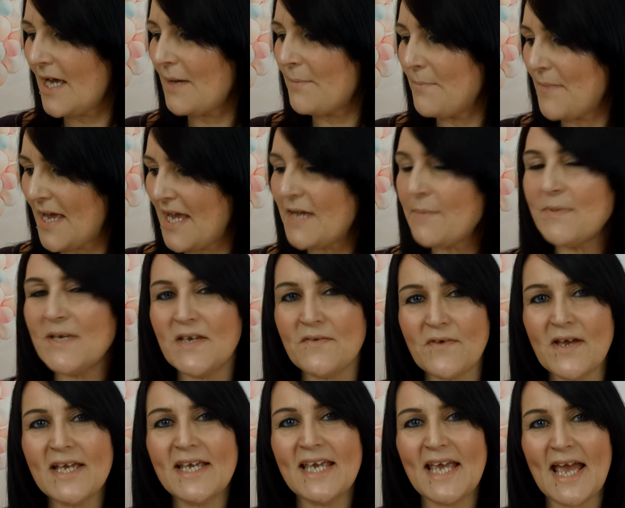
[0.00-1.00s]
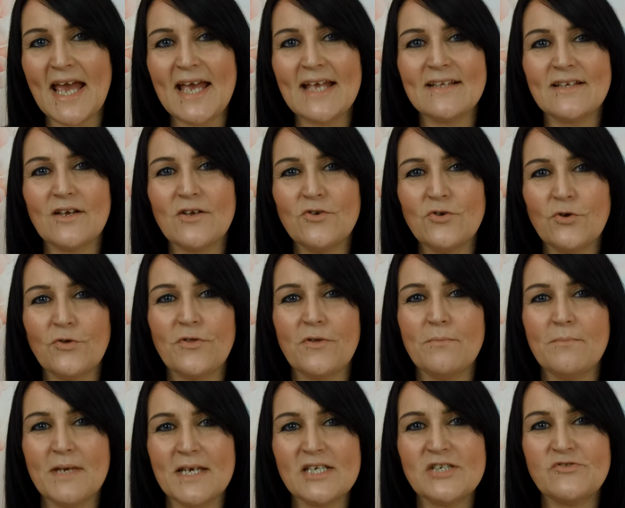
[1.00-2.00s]
maybe if I get another
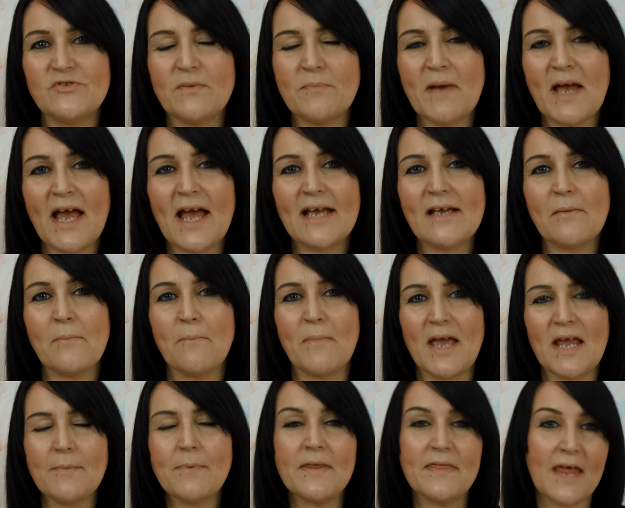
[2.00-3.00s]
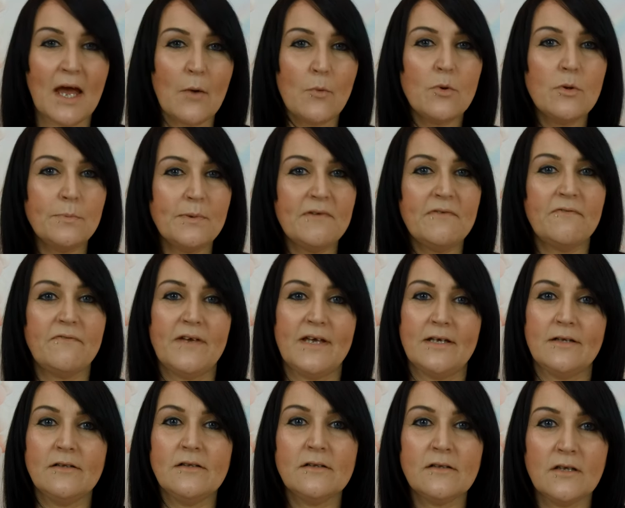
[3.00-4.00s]
mystery bag, maybe that will be
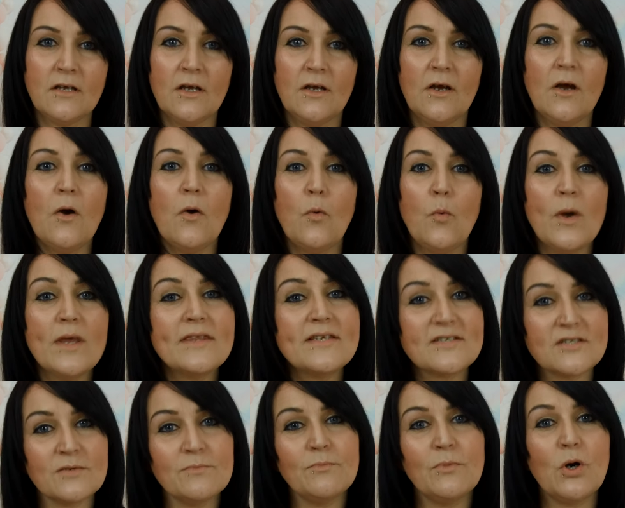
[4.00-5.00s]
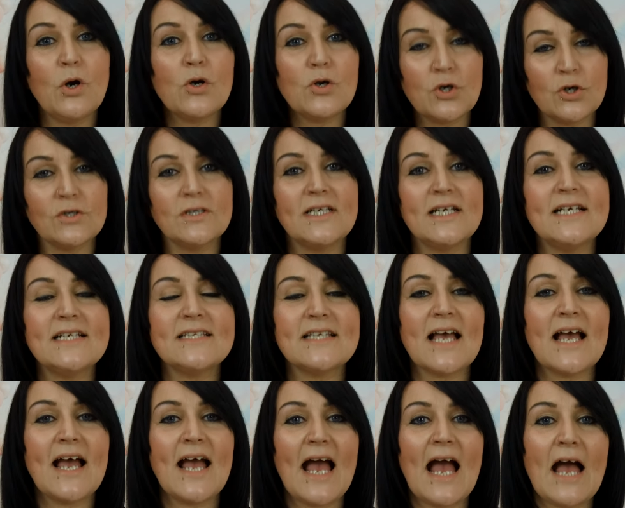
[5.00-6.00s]
filled with some more goodies
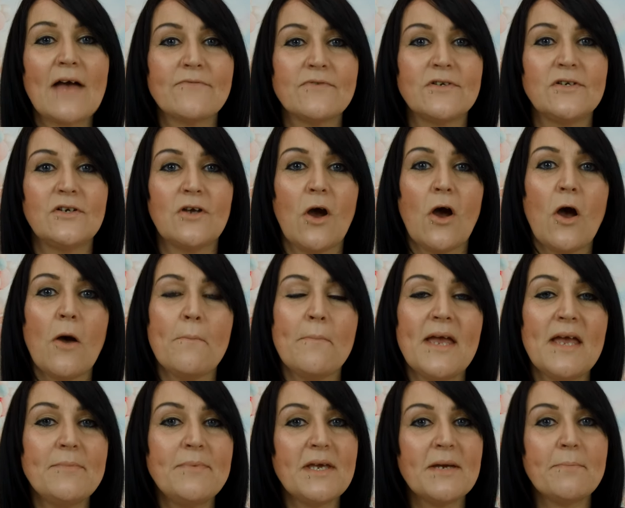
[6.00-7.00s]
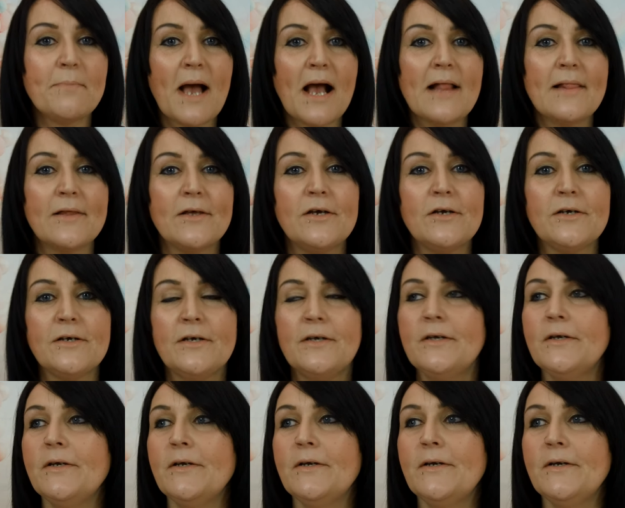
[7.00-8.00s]
that I haven't got, maybe a palette.
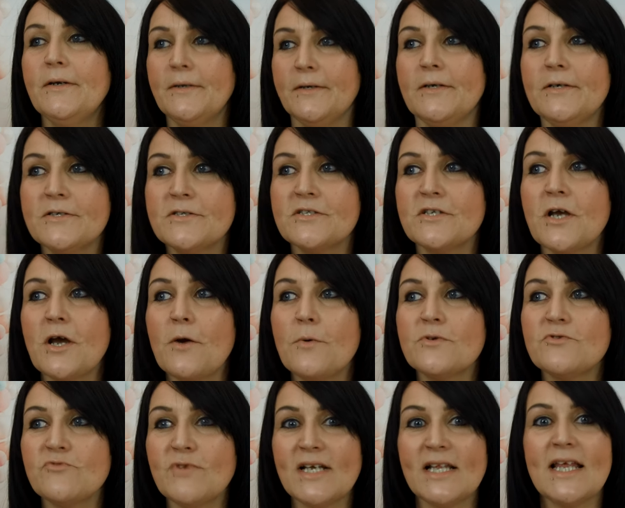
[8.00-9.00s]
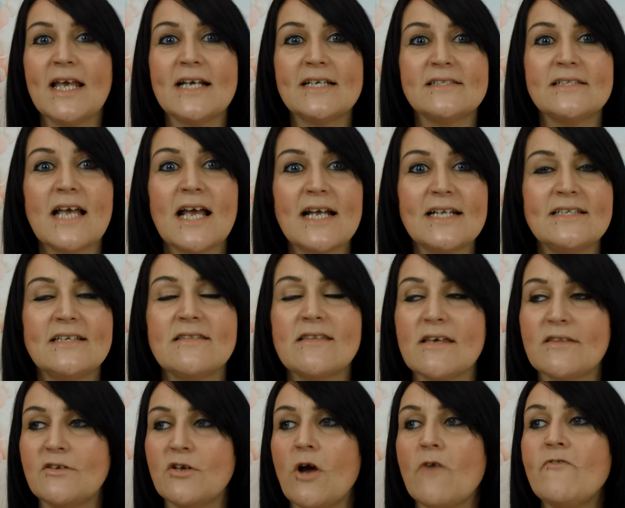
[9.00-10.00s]
So I was really excited
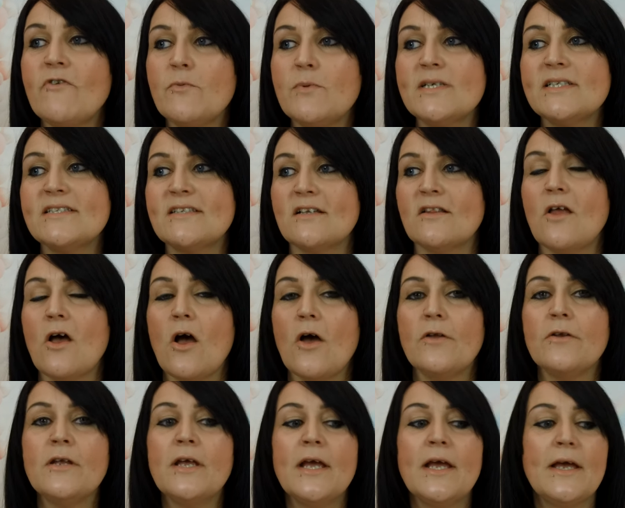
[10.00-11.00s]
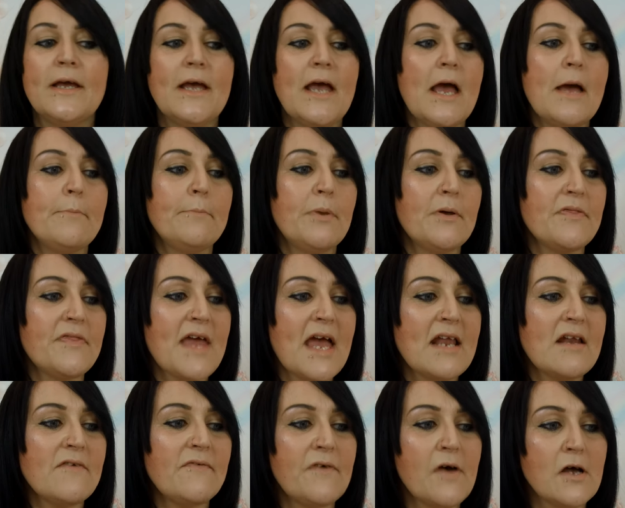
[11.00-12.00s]
that the offer was still on, but
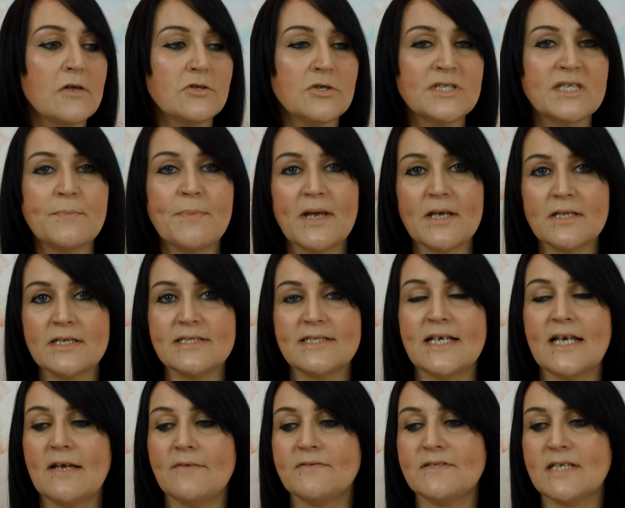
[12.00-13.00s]
then I thought, just to be on the safe